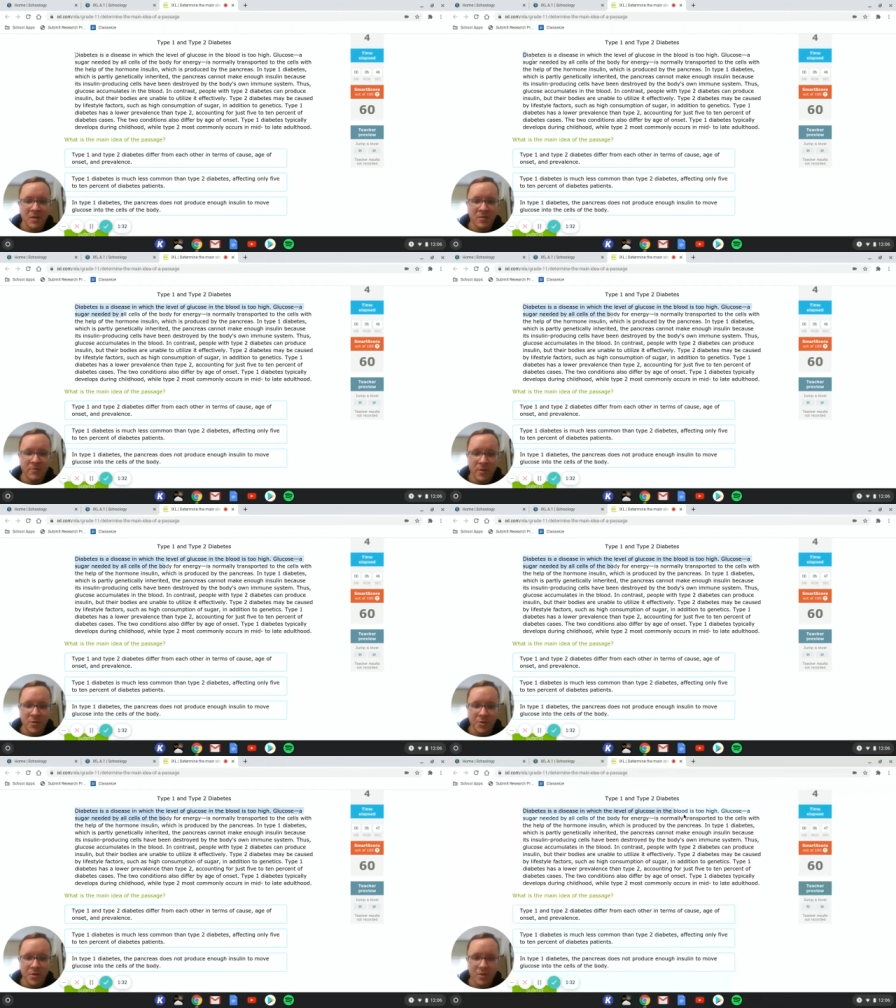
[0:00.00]

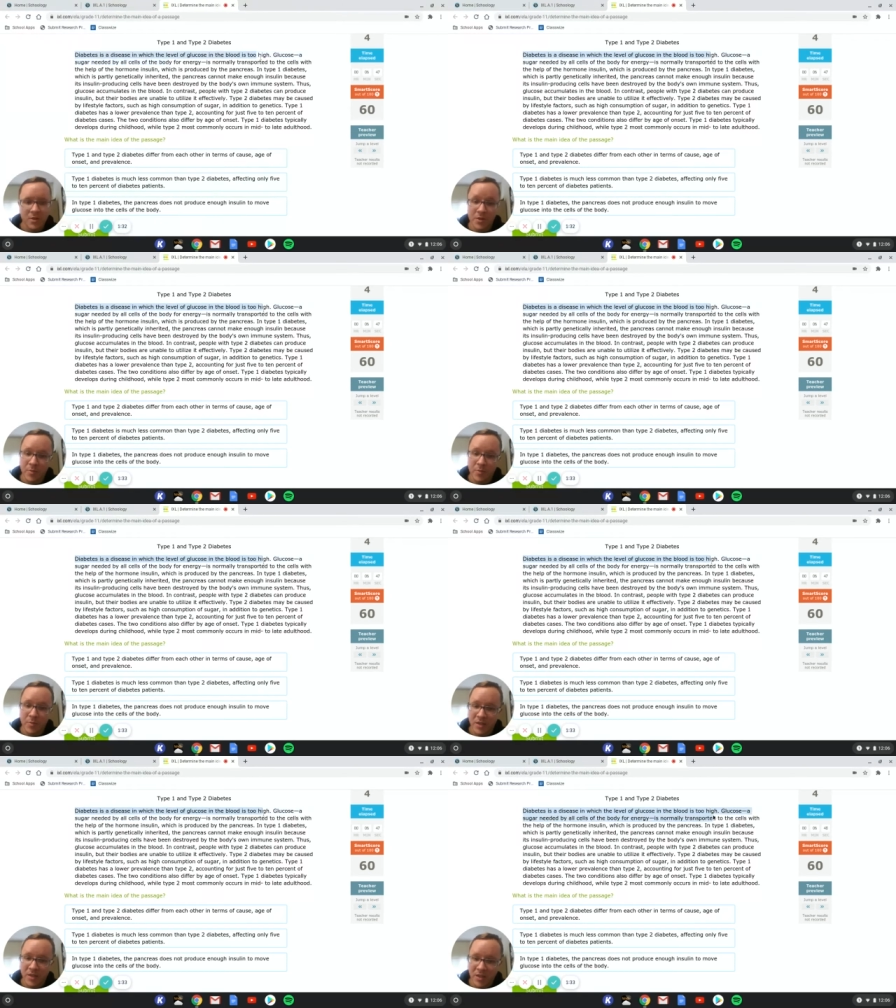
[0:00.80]
First, it's about
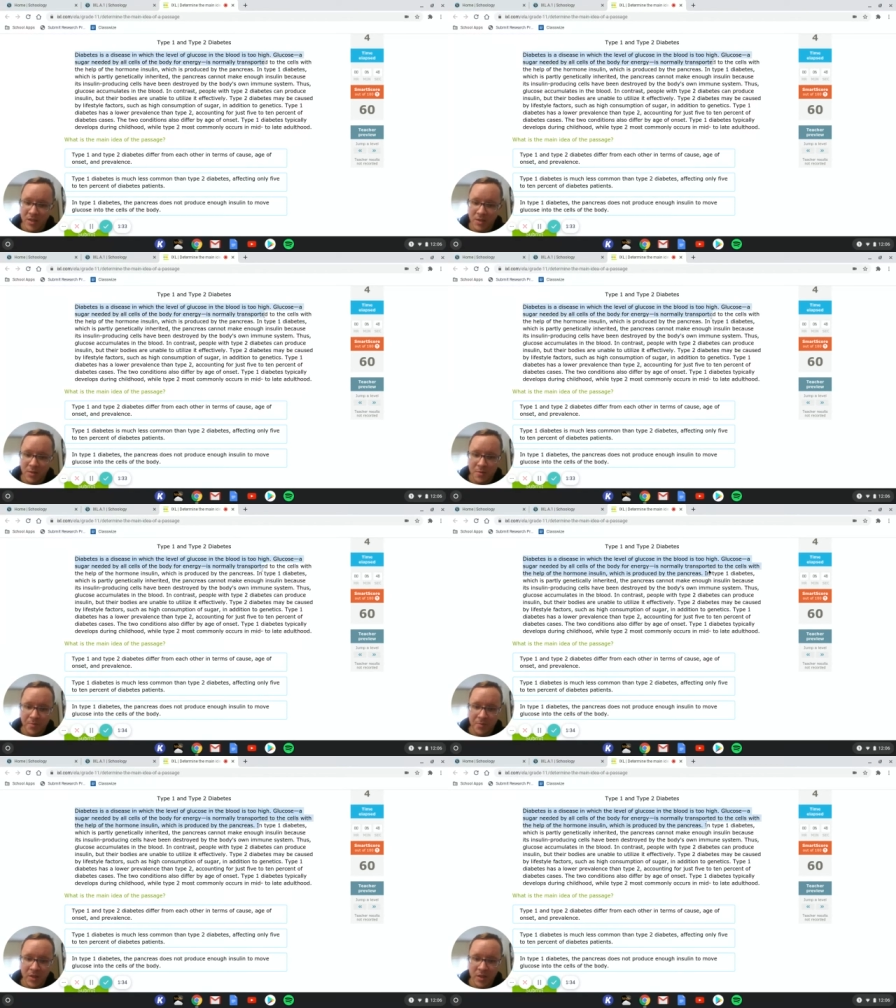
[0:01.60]
diabetes,
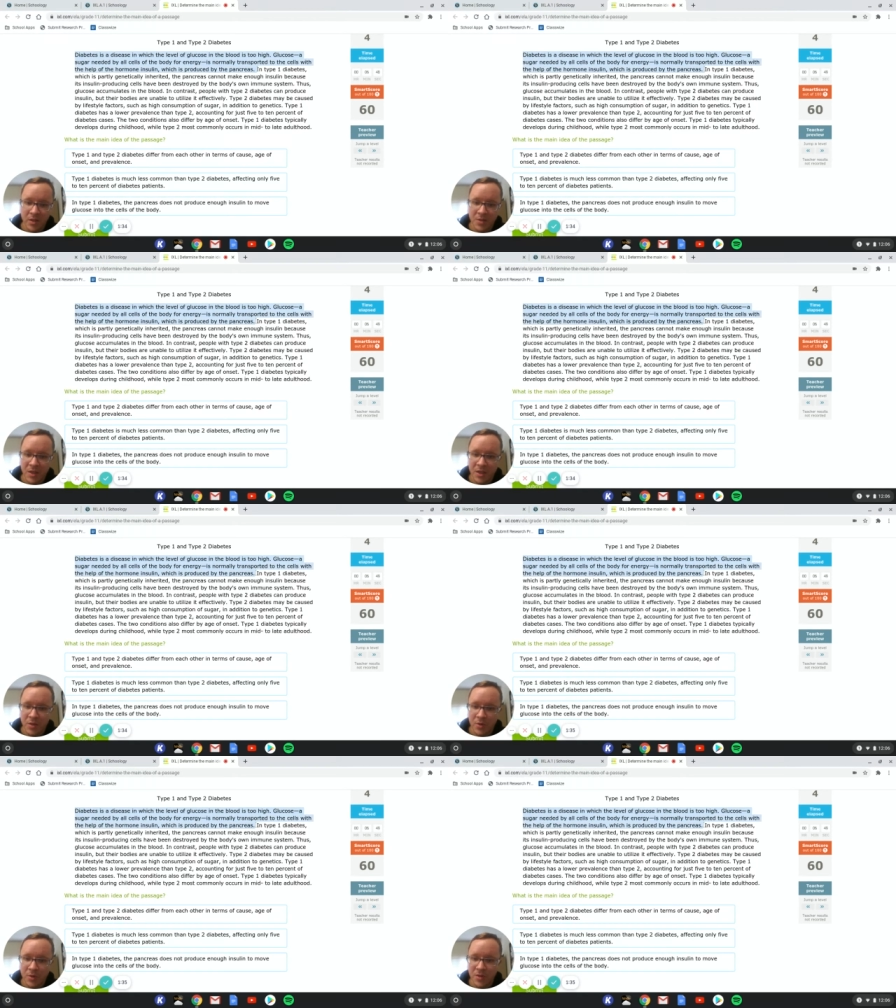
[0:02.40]
and then the second
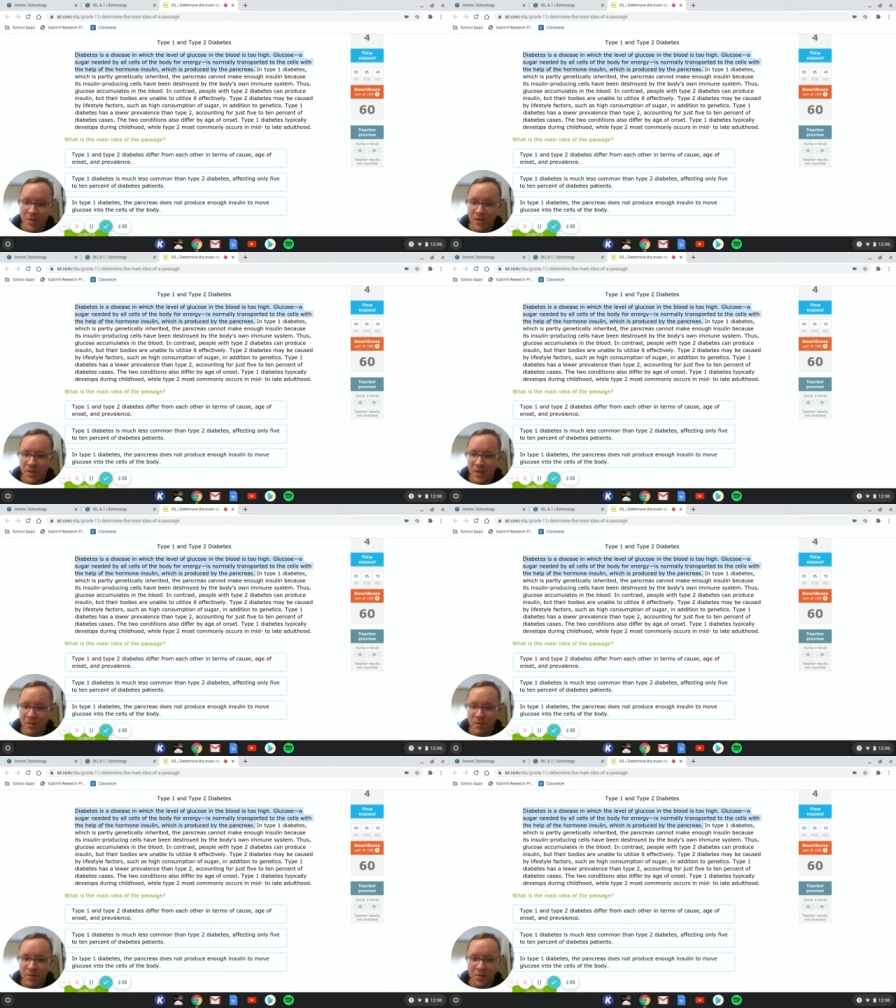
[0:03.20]
thought is that they
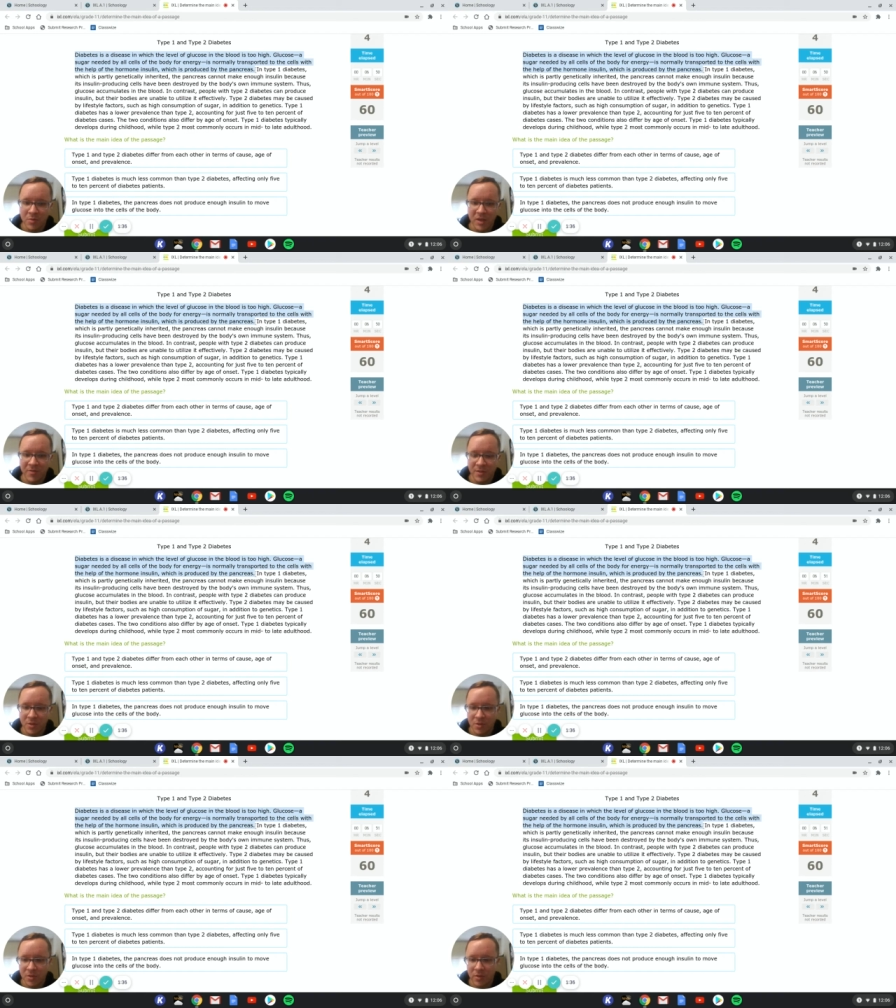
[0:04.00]
give us some
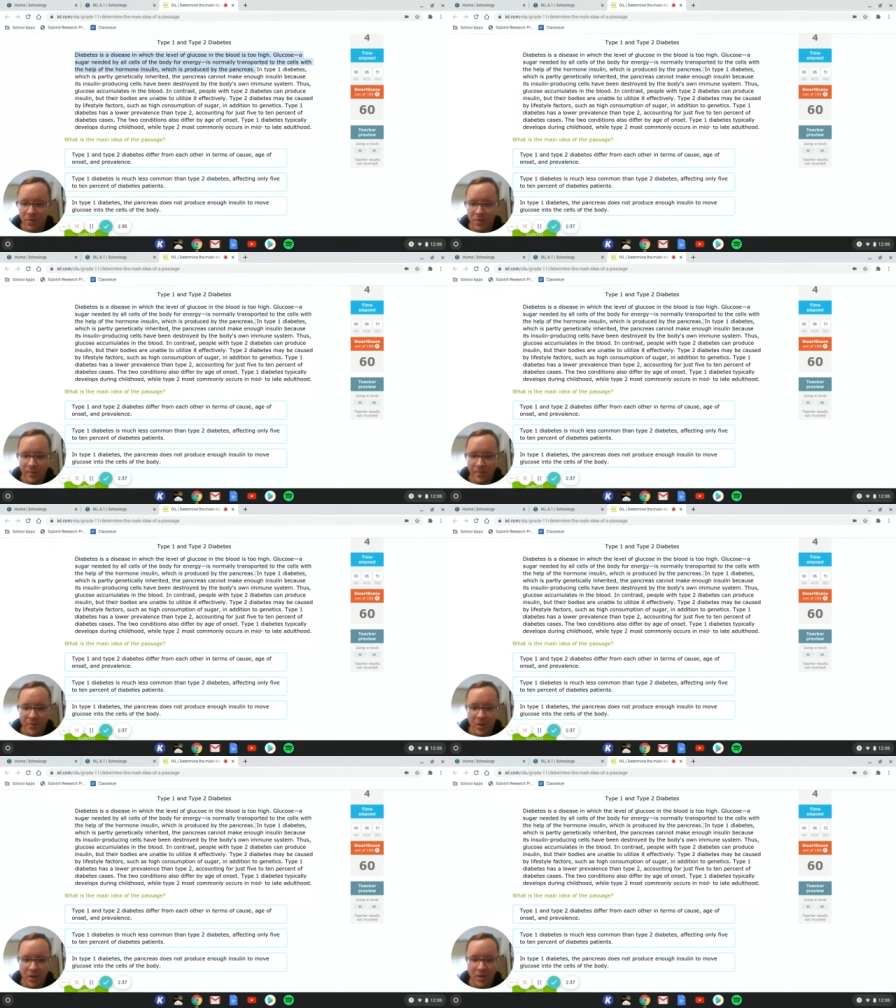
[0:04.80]
definitions,
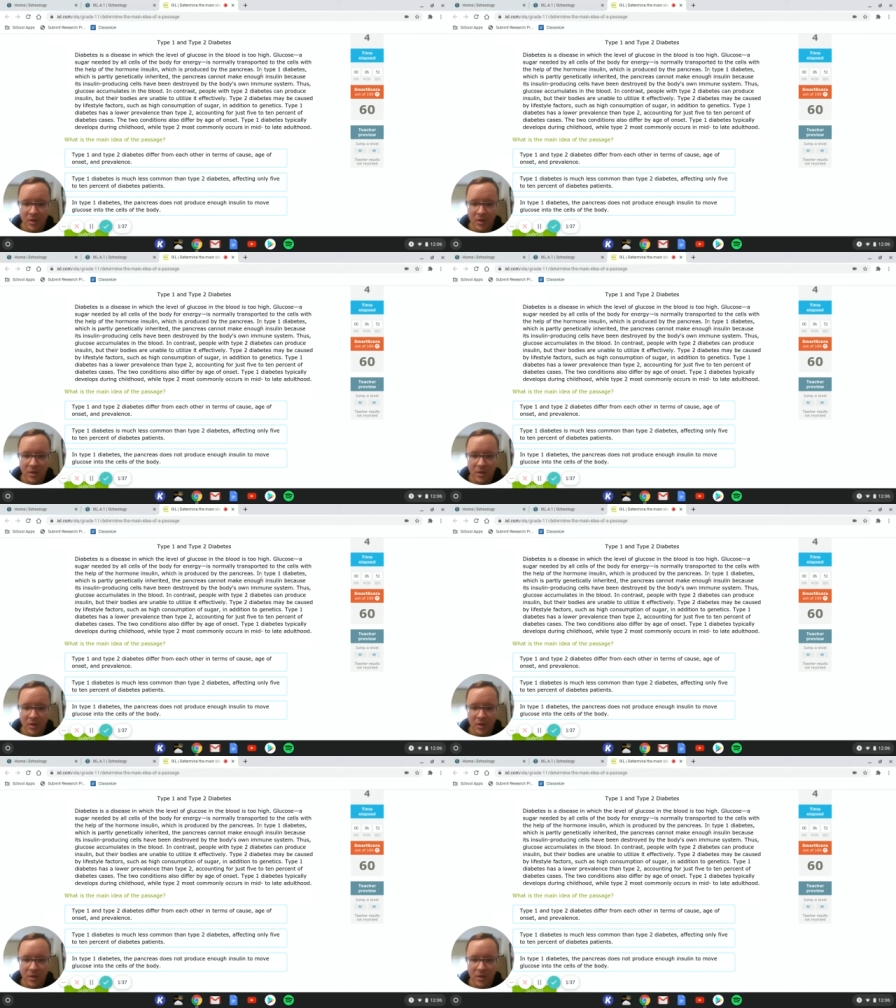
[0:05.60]
okay?